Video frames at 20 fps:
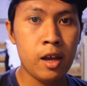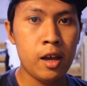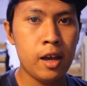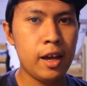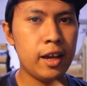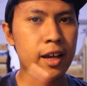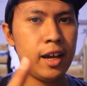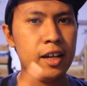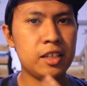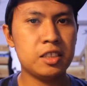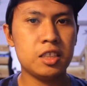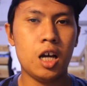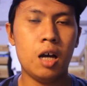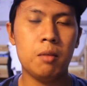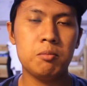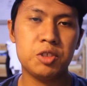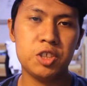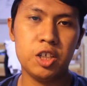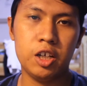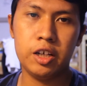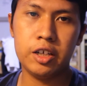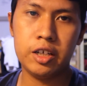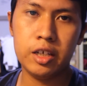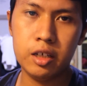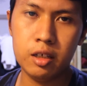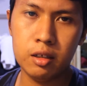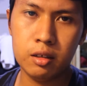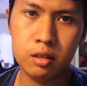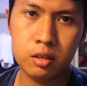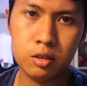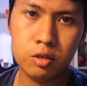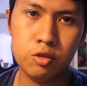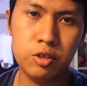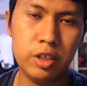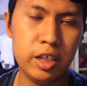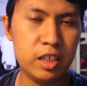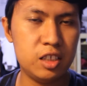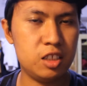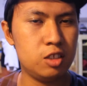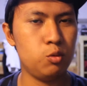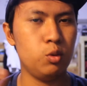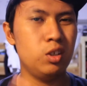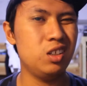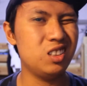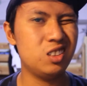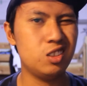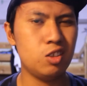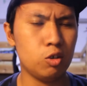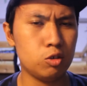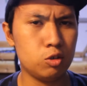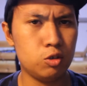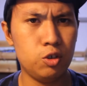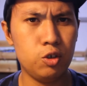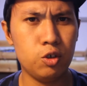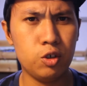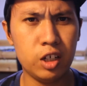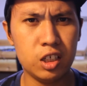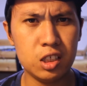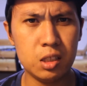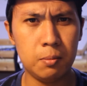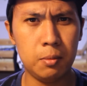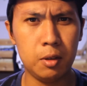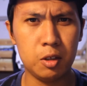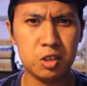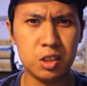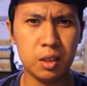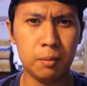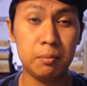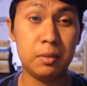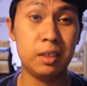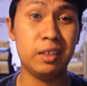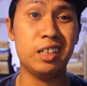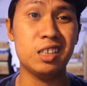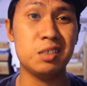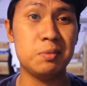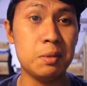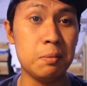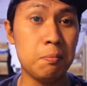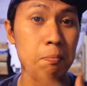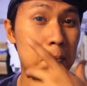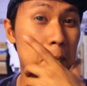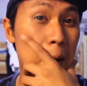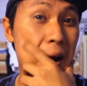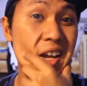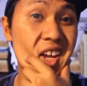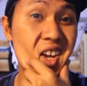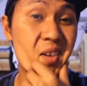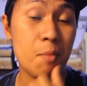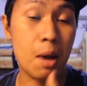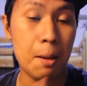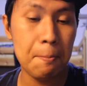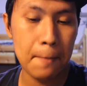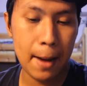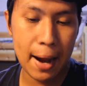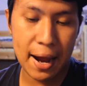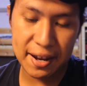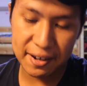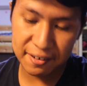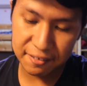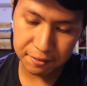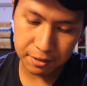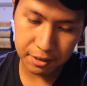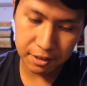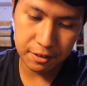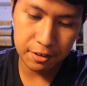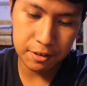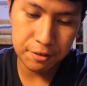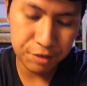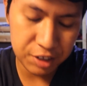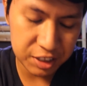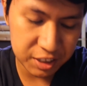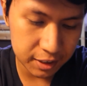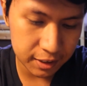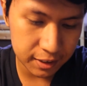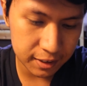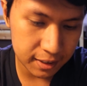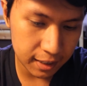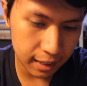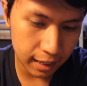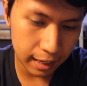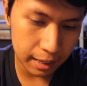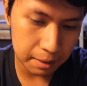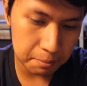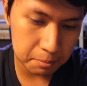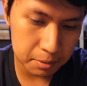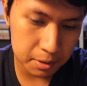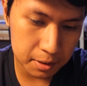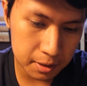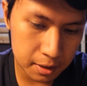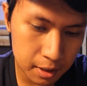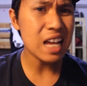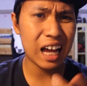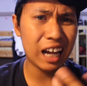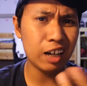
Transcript: Hey guys, I'm Shah here. Today I just want to talk to you guys about something that's been bugging my mind in recent times.